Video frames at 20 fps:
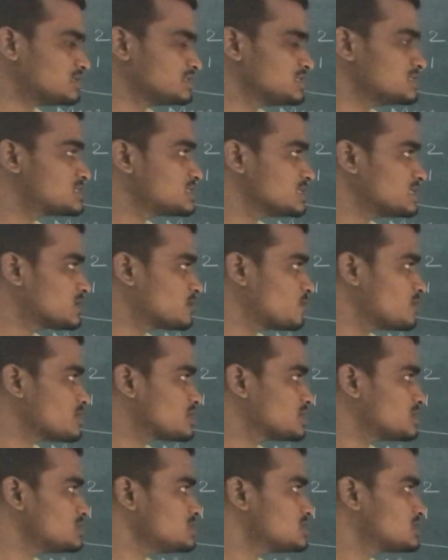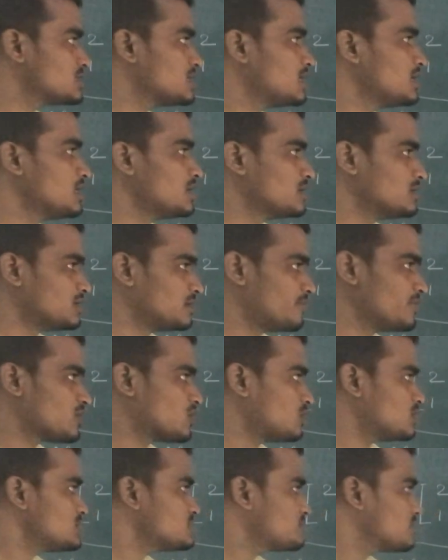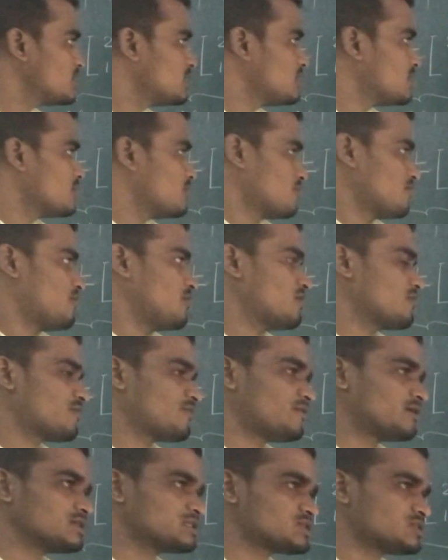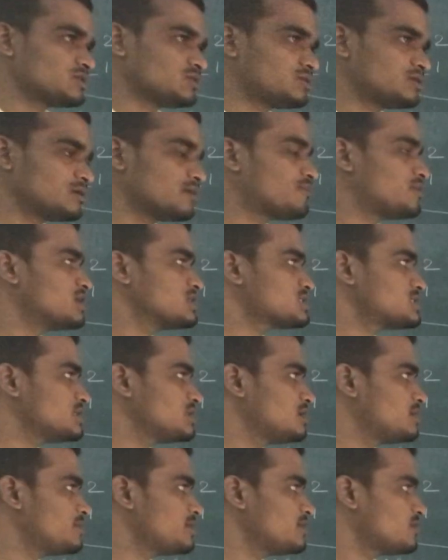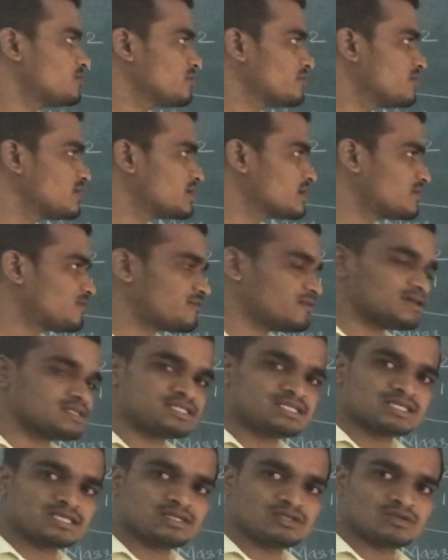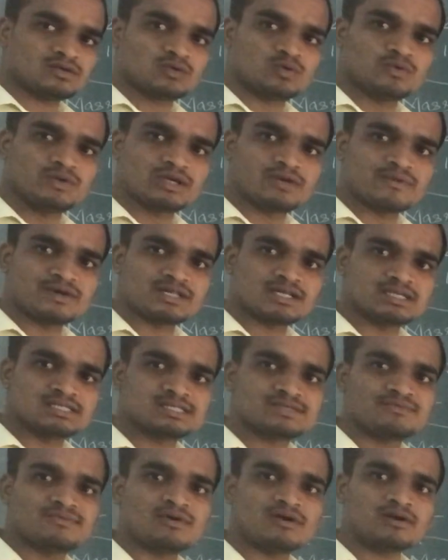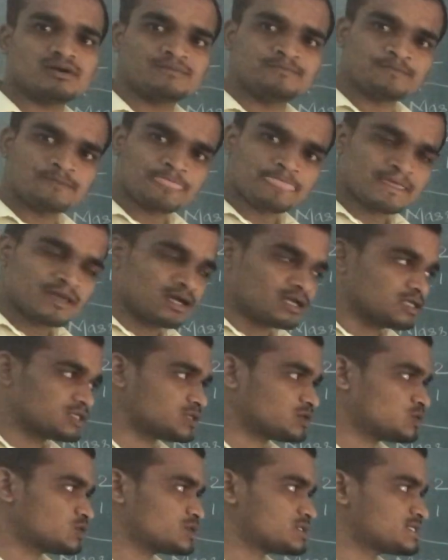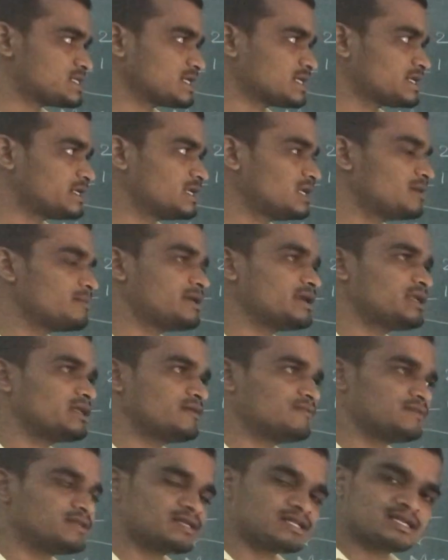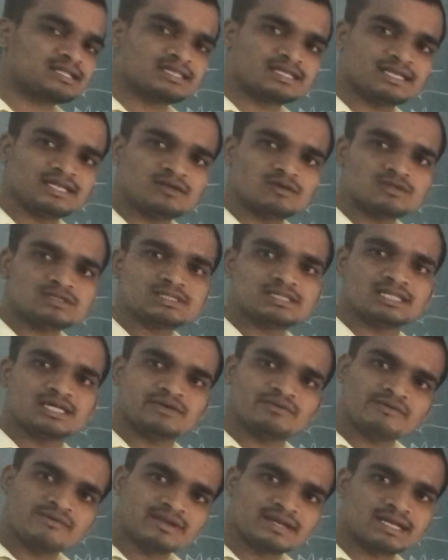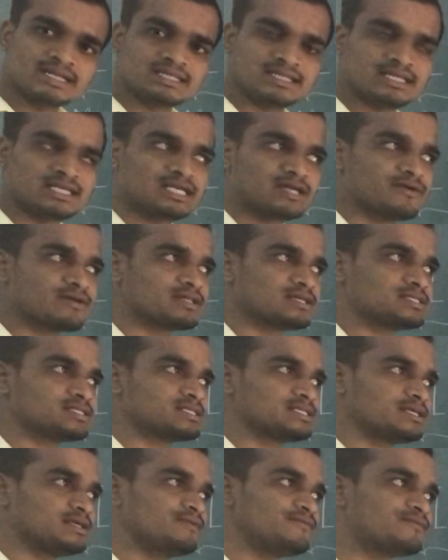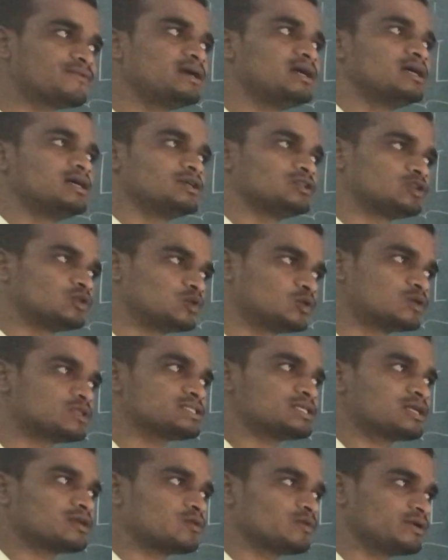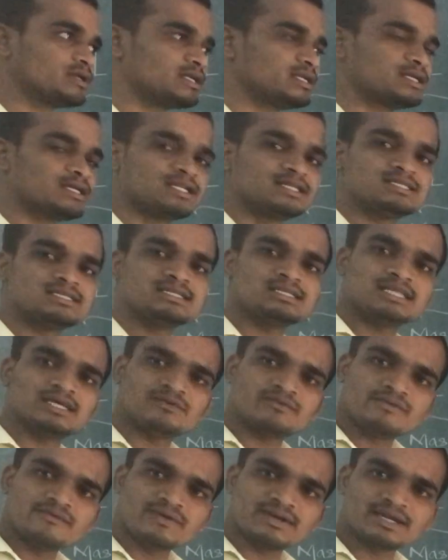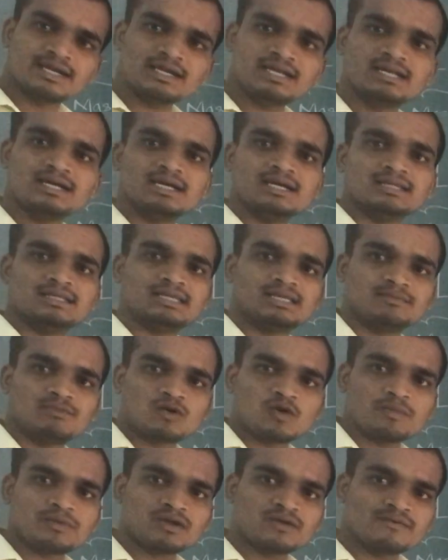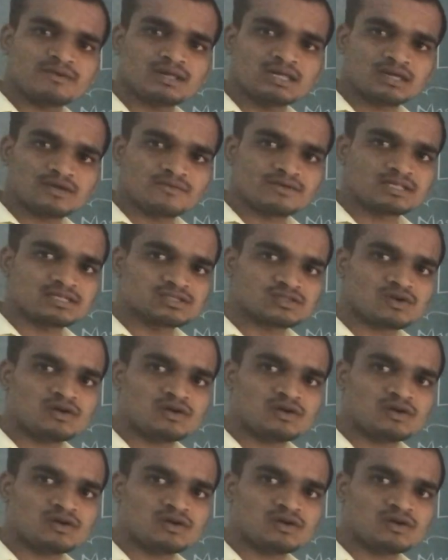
this equations, because for first element we will get first two equations, for second element if there are three nodes then we will get three equations, if the nodes are going increasing then we will get the number of equations